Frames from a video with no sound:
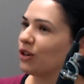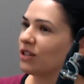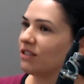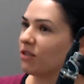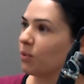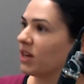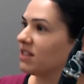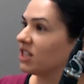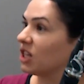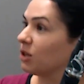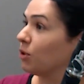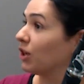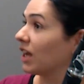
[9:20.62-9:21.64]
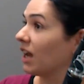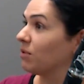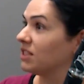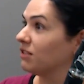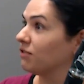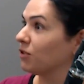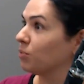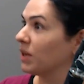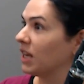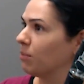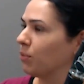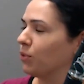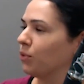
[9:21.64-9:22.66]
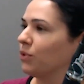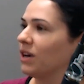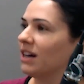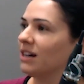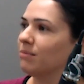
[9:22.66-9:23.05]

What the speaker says: different ways to communicate with different people,